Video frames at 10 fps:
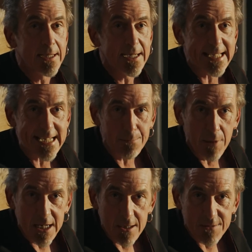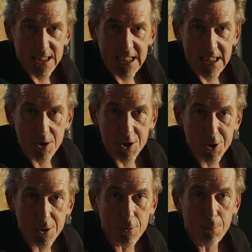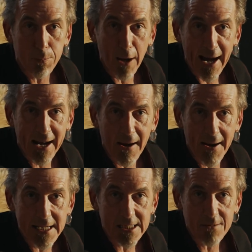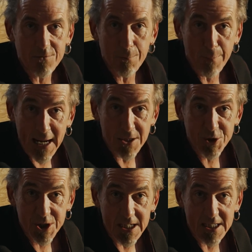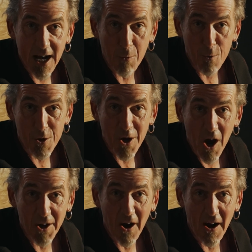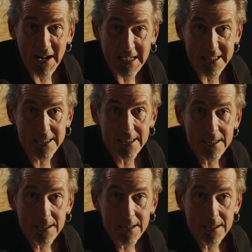and he might have seen the two black eyes of the Banshee that were not eyes.